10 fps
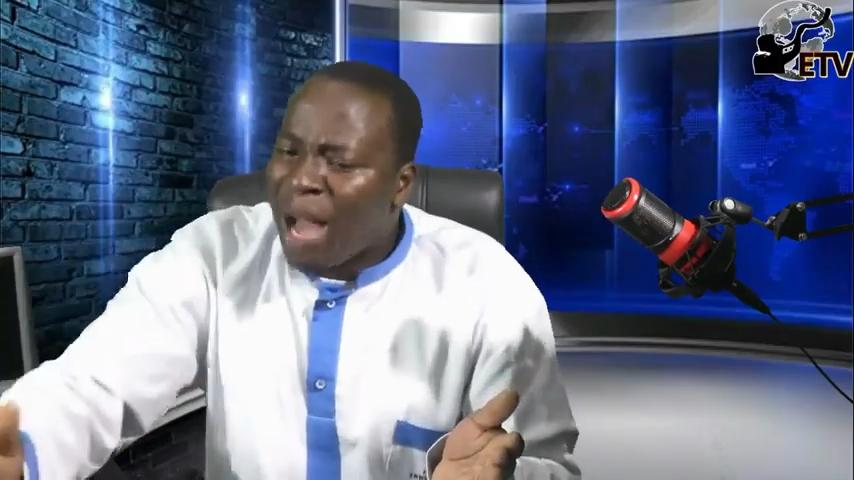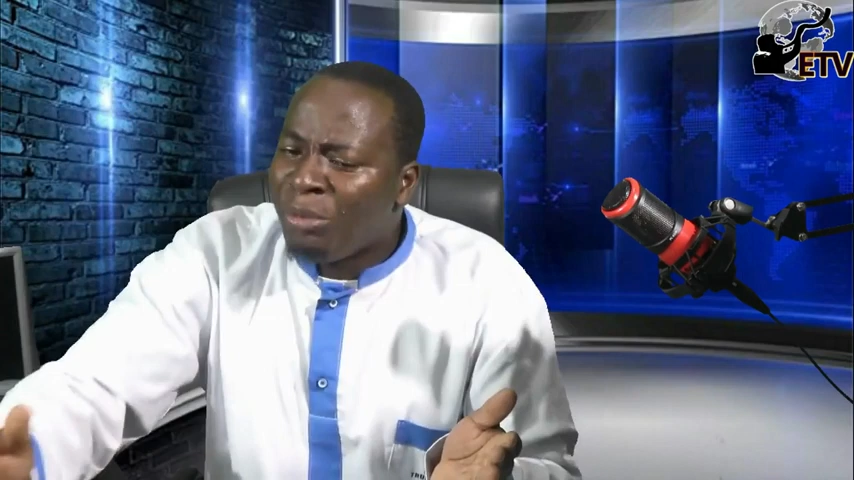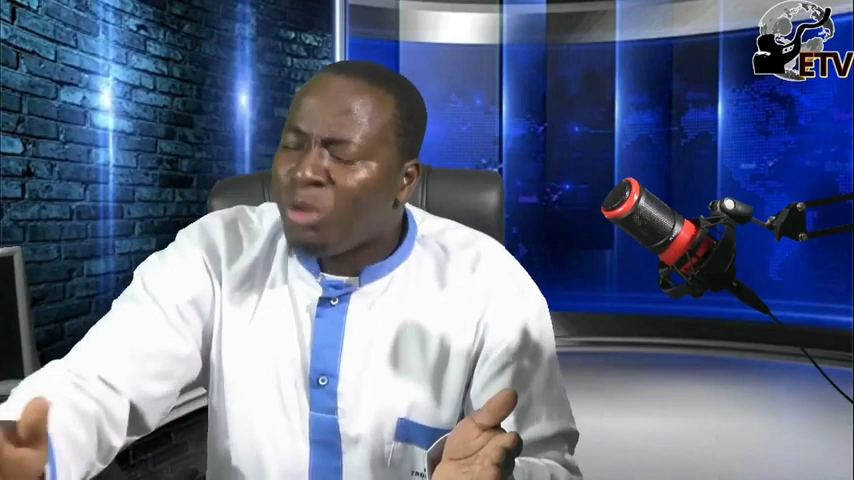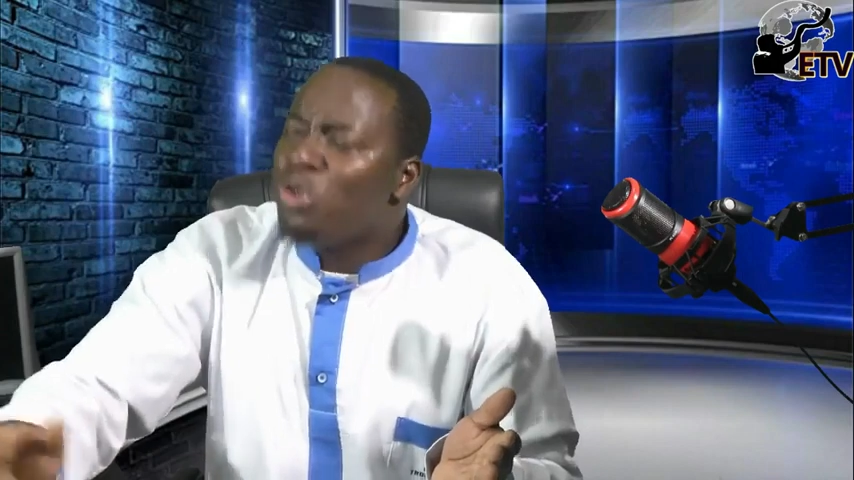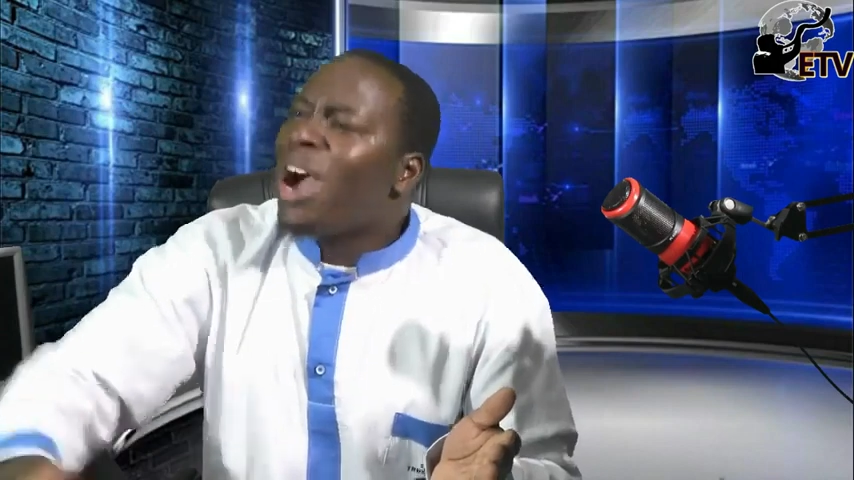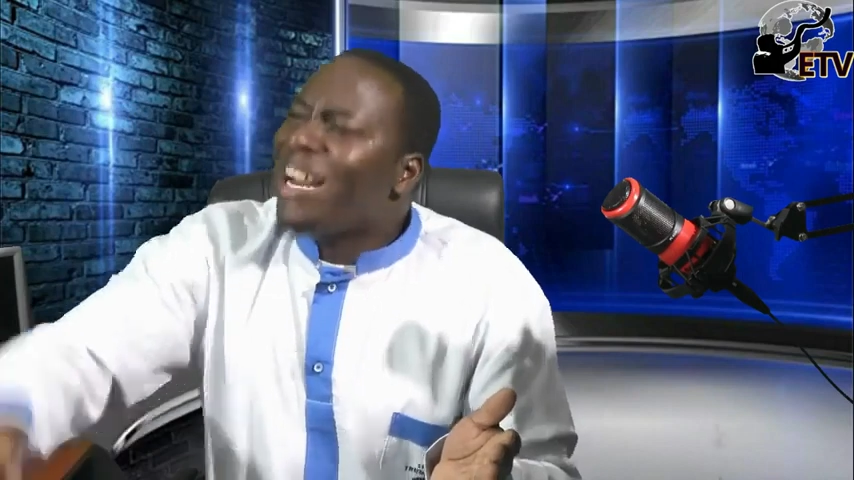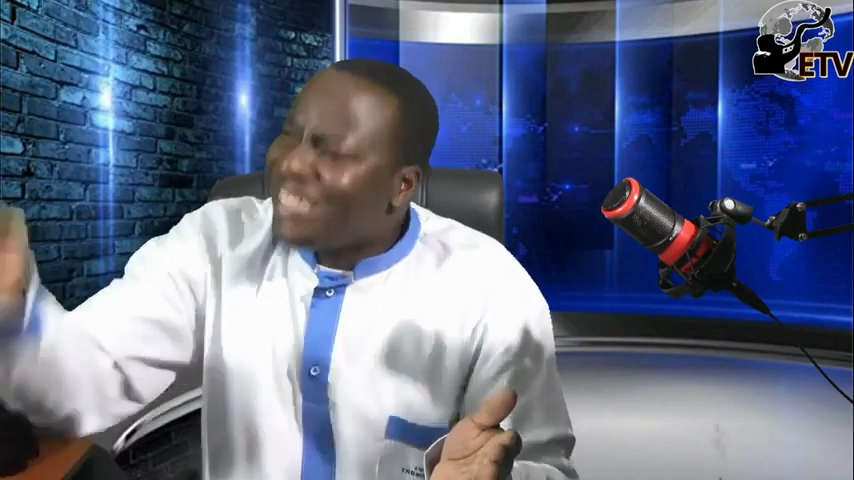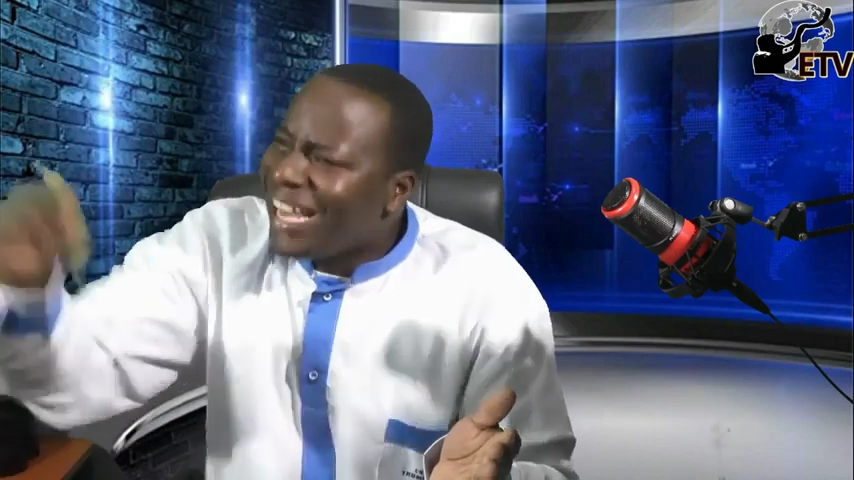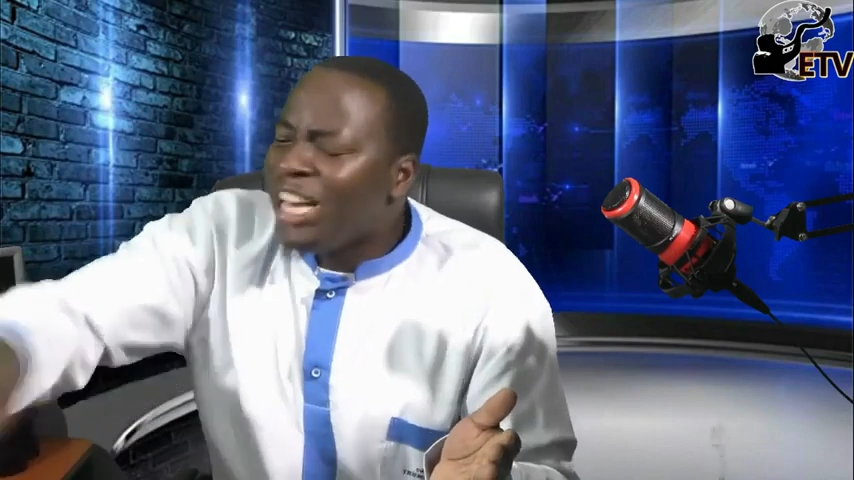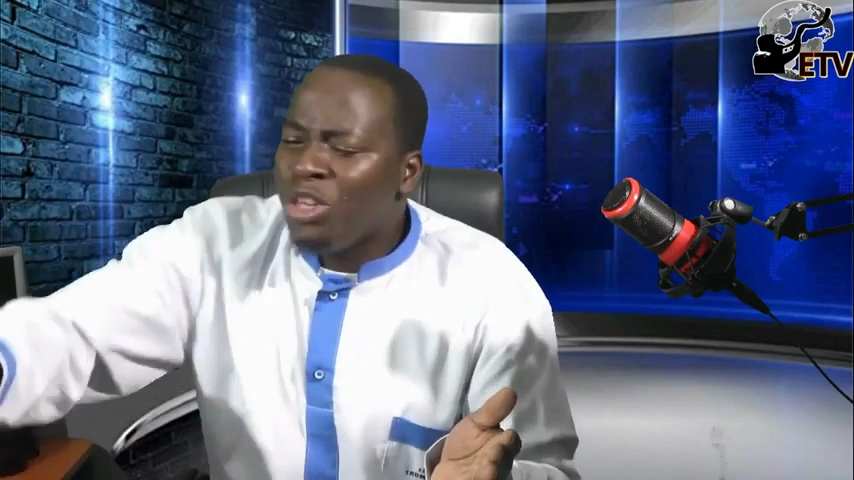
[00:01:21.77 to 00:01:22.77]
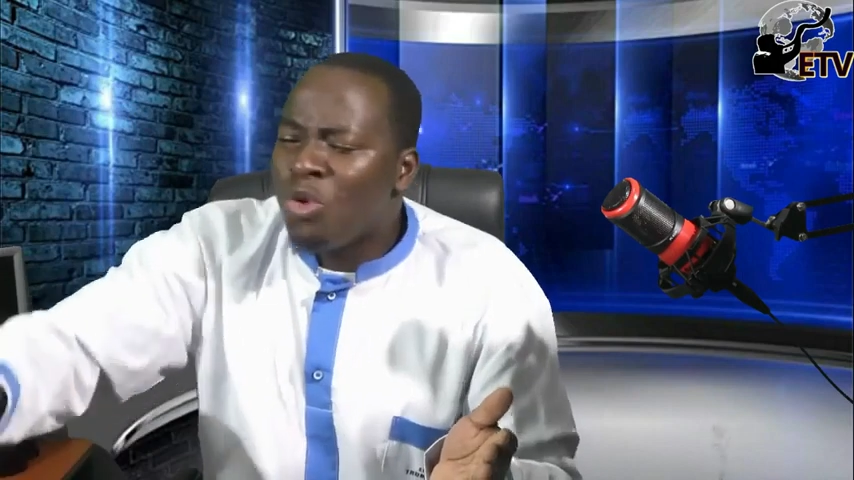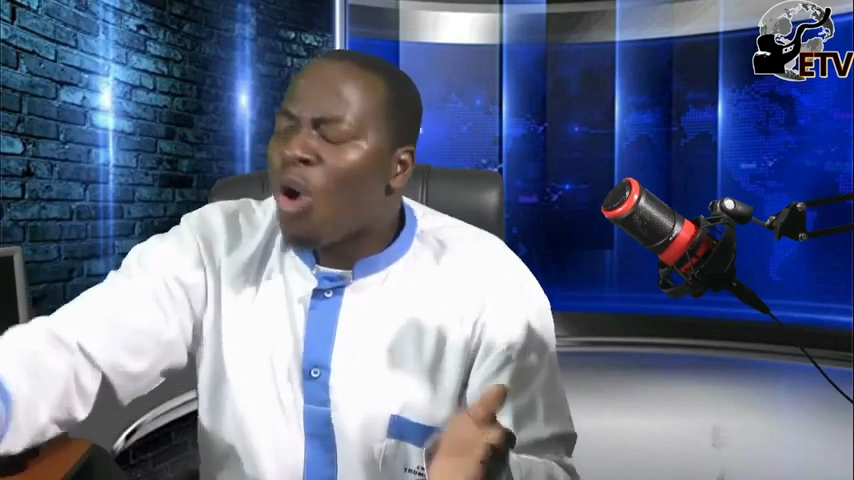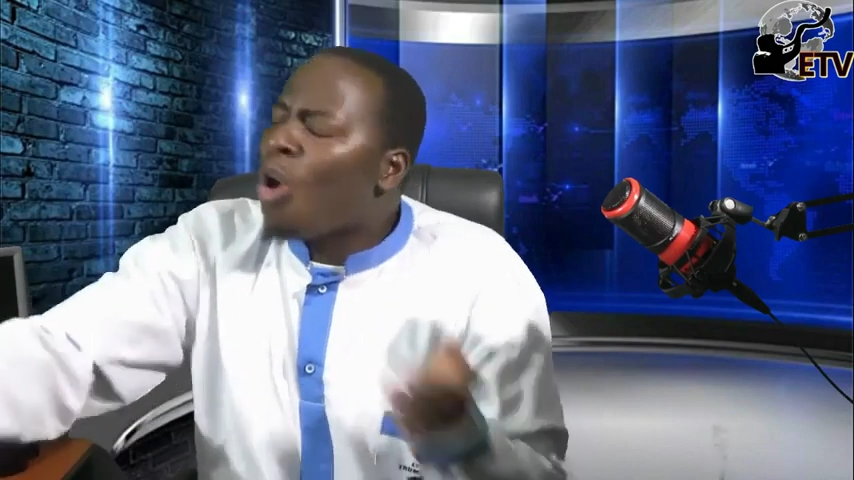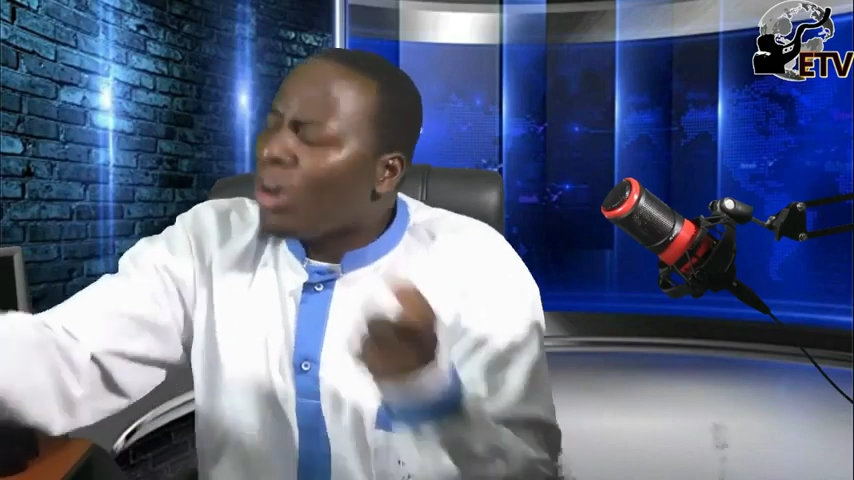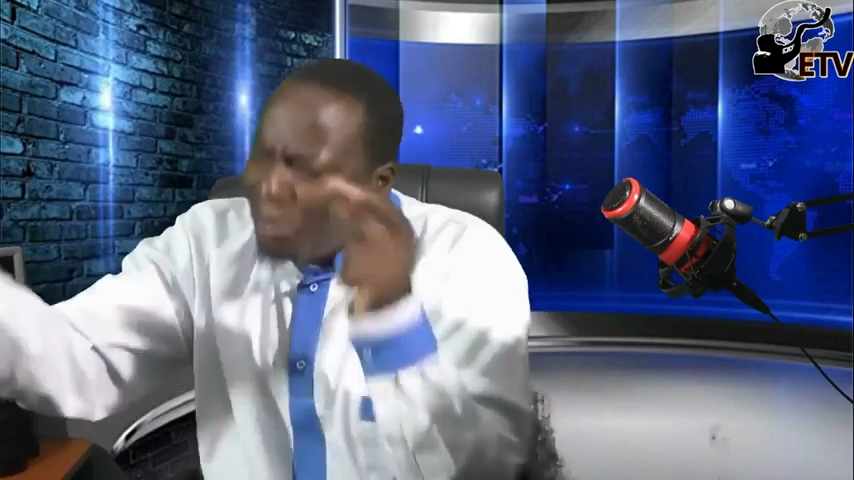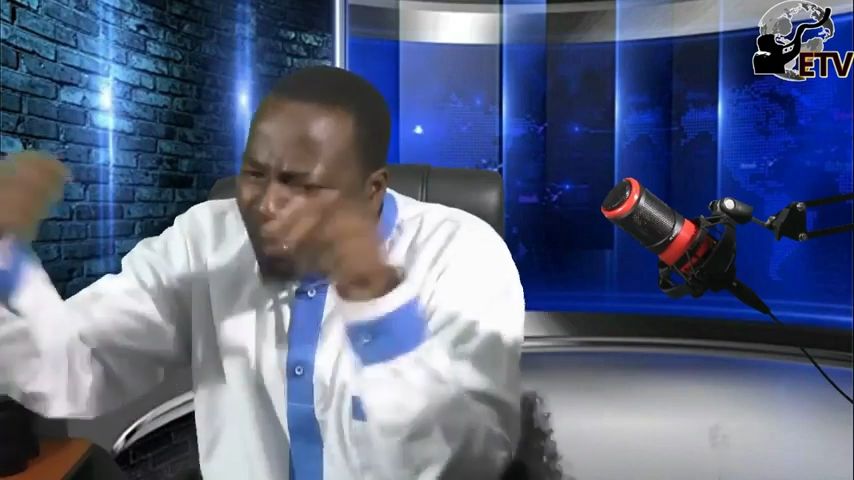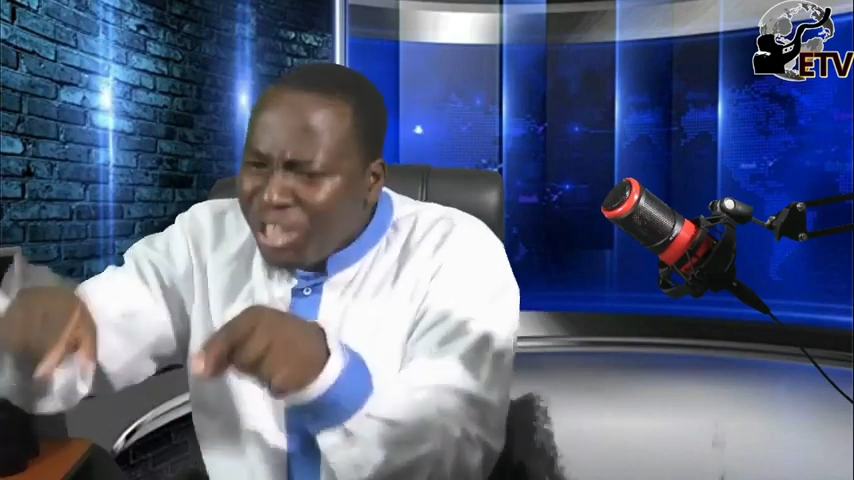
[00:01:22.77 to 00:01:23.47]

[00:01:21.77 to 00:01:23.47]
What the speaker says: come to you and tell you or